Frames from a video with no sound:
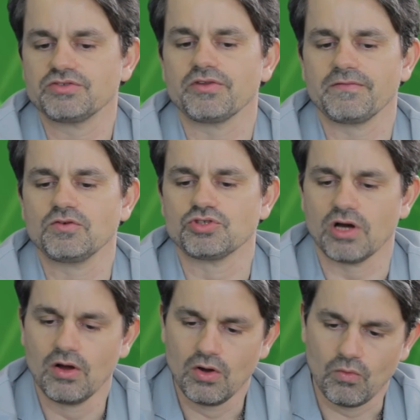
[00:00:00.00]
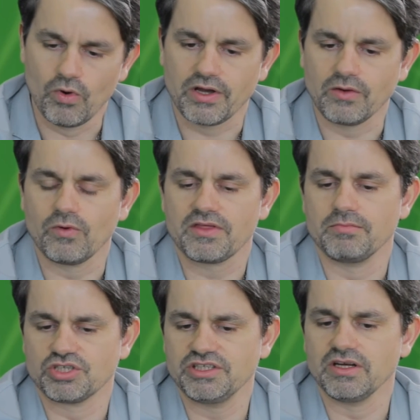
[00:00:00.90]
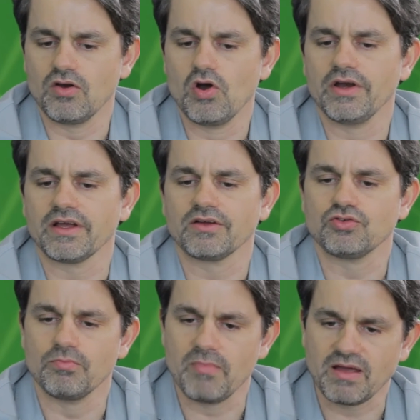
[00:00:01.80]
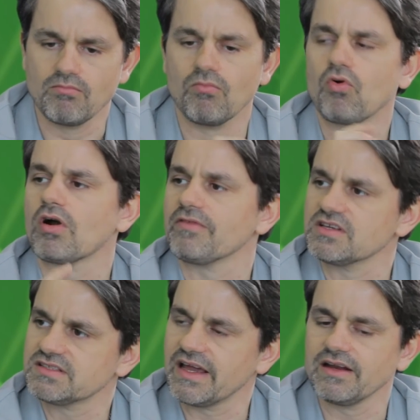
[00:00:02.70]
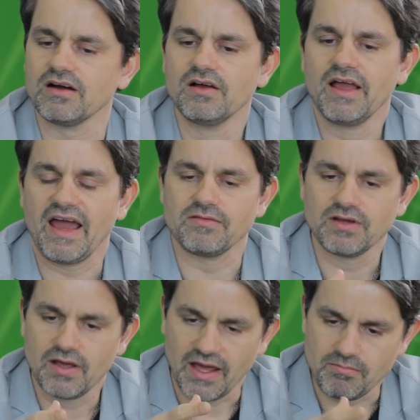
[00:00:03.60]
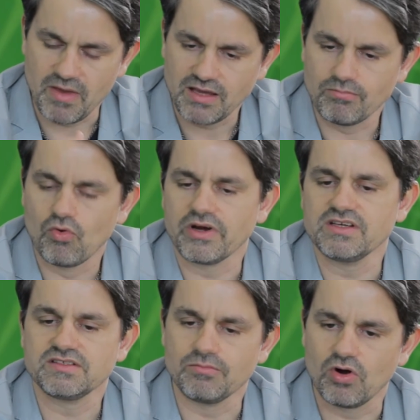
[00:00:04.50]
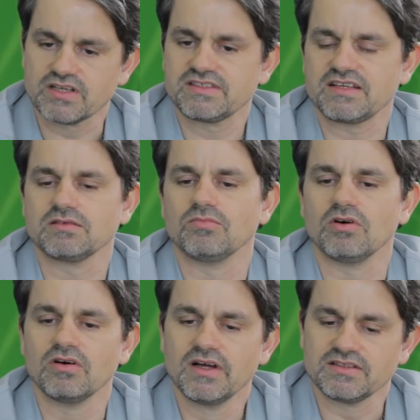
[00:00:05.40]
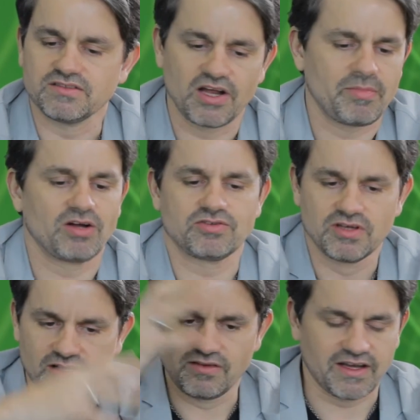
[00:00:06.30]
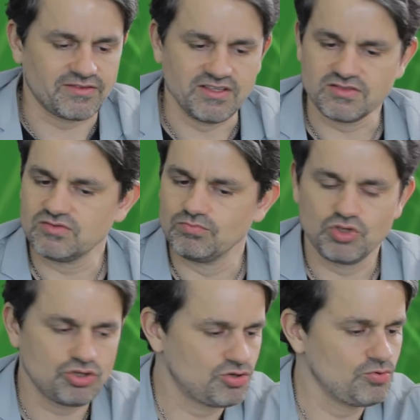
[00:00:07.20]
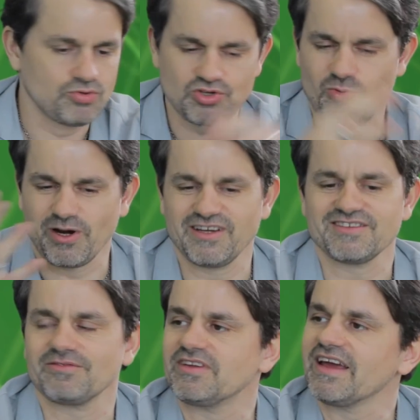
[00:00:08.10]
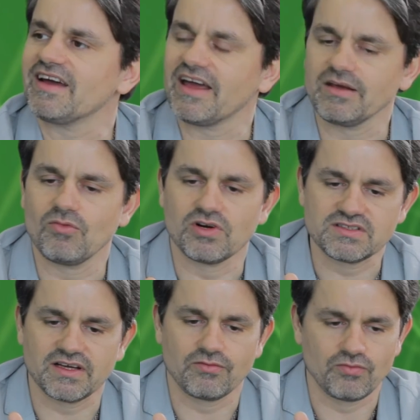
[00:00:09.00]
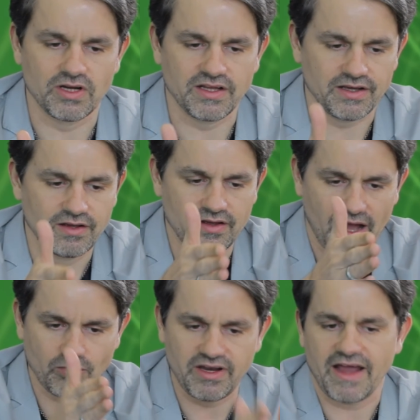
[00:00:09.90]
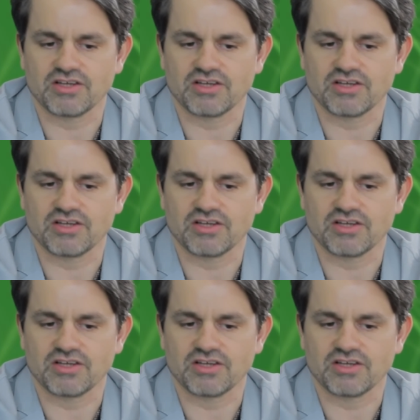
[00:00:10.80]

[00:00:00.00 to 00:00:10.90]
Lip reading: into the future, working with machine learning to make more of this data and make it more easy, more accessible. It's not about like these huge quantities of data anymore. It's like really, I want